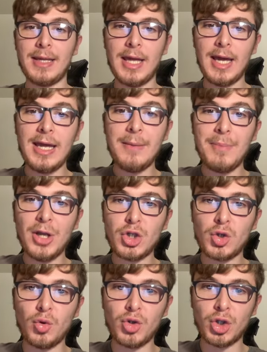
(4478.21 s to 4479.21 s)
Gay,
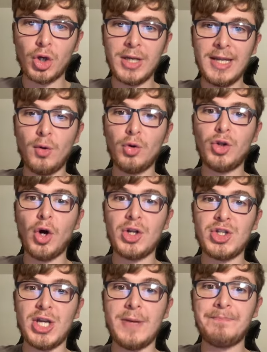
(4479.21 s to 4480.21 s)
Mitchell, Johnny, or
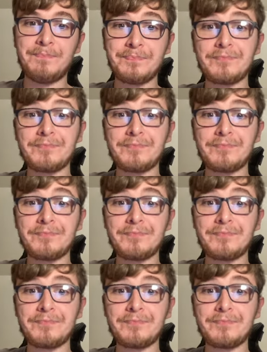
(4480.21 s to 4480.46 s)
Doherty?